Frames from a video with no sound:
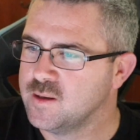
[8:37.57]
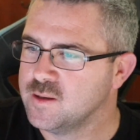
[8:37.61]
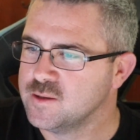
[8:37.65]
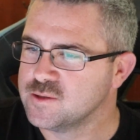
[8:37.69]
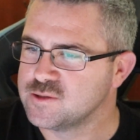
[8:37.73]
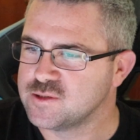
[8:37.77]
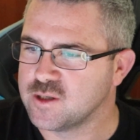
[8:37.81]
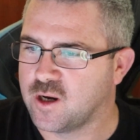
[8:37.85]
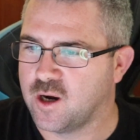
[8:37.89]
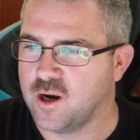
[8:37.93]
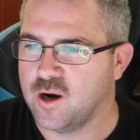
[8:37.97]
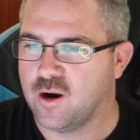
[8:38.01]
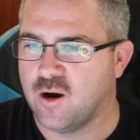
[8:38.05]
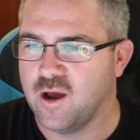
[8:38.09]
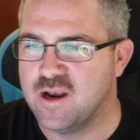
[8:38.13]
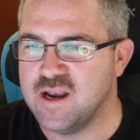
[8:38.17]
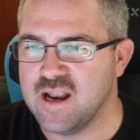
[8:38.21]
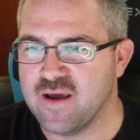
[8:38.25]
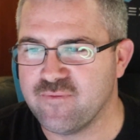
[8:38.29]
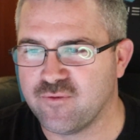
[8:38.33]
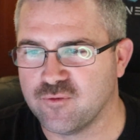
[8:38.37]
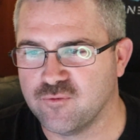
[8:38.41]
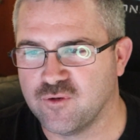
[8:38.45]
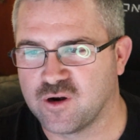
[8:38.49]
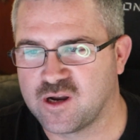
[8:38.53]
So I
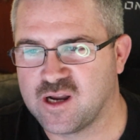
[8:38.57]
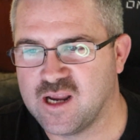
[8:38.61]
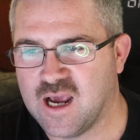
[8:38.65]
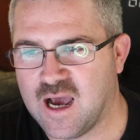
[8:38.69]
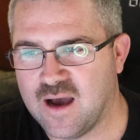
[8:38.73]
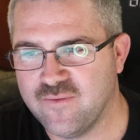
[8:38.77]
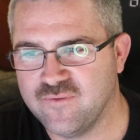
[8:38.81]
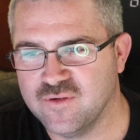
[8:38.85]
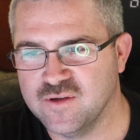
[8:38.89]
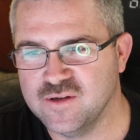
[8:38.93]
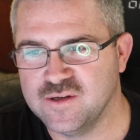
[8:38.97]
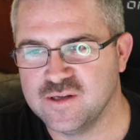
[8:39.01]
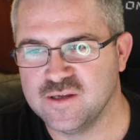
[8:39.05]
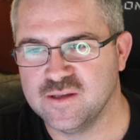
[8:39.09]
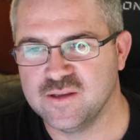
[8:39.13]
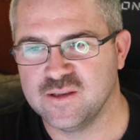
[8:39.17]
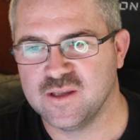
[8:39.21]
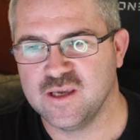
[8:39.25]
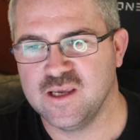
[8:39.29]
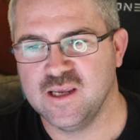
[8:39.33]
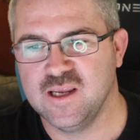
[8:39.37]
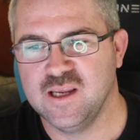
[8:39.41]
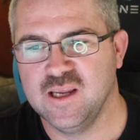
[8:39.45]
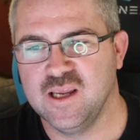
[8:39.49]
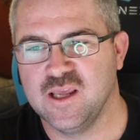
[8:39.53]
never recovered
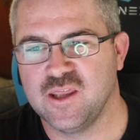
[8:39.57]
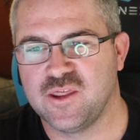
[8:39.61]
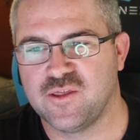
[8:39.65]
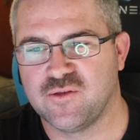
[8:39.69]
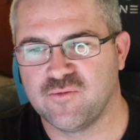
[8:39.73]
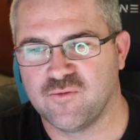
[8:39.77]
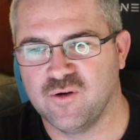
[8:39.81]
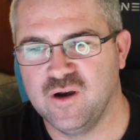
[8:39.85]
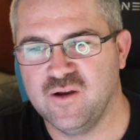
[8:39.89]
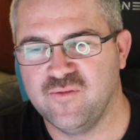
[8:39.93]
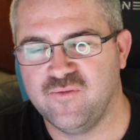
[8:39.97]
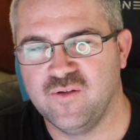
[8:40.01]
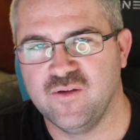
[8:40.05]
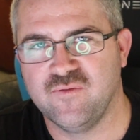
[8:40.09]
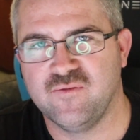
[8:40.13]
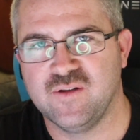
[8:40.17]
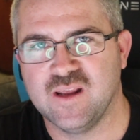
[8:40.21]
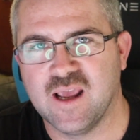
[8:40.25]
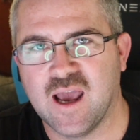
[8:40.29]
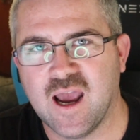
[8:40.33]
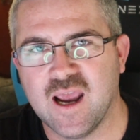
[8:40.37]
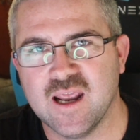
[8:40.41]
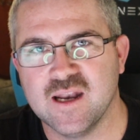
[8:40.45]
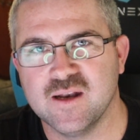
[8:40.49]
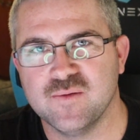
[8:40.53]
the
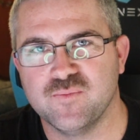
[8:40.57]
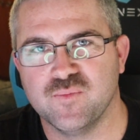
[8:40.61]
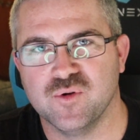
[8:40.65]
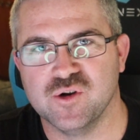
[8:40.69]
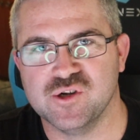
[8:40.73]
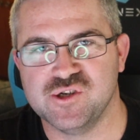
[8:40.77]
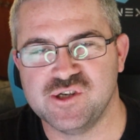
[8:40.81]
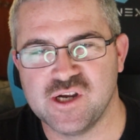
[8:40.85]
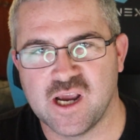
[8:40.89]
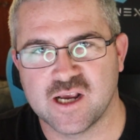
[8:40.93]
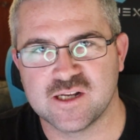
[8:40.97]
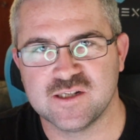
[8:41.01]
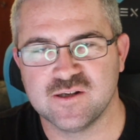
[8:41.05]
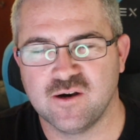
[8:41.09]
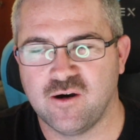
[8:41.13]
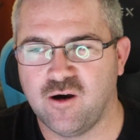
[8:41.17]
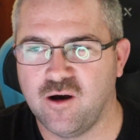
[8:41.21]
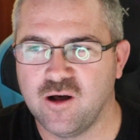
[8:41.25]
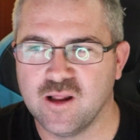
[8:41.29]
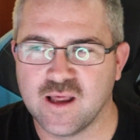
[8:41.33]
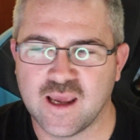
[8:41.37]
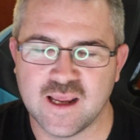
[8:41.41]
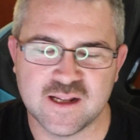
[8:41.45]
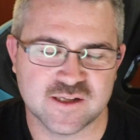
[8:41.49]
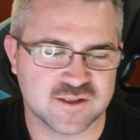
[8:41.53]
358
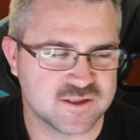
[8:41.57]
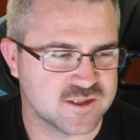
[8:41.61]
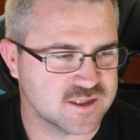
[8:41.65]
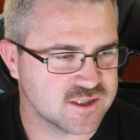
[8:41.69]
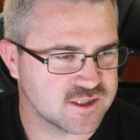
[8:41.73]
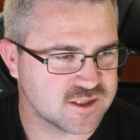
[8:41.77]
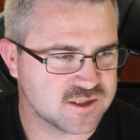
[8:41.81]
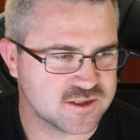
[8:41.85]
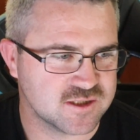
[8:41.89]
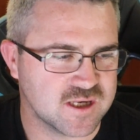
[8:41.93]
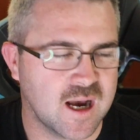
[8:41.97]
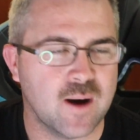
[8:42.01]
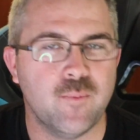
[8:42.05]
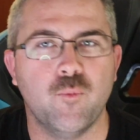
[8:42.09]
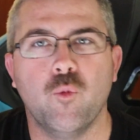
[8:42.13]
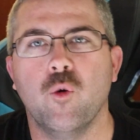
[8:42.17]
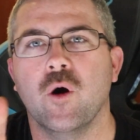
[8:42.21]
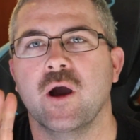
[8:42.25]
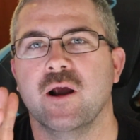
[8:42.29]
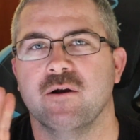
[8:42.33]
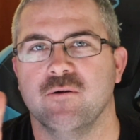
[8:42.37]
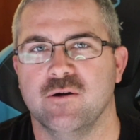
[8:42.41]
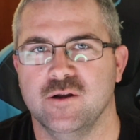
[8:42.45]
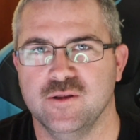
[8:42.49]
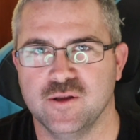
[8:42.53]
projectile. It's
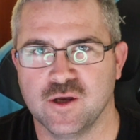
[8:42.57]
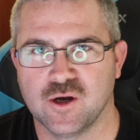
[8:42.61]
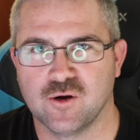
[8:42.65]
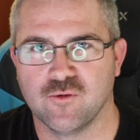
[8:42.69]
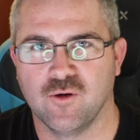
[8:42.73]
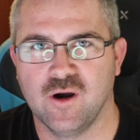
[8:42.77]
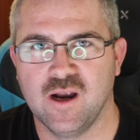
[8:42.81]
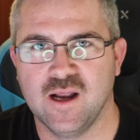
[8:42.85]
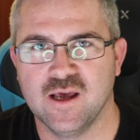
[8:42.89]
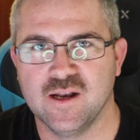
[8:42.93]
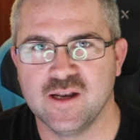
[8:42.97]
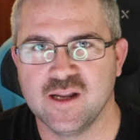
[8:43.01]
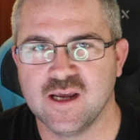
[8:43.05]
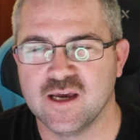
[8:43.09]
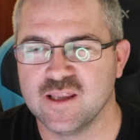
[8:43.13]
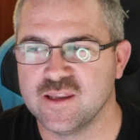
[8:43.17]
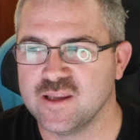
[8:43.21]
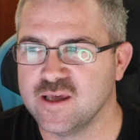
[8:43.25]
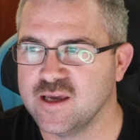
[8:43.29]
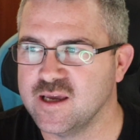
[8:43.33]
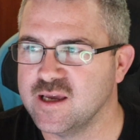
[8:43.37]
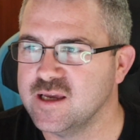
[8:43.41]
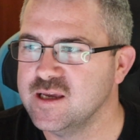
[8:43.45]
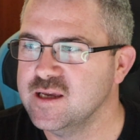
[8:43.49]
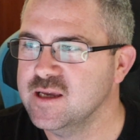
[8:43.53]
somewhere in the ground out
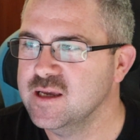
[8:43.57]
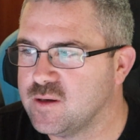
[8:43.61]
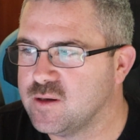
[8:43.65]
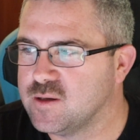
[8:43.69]
there.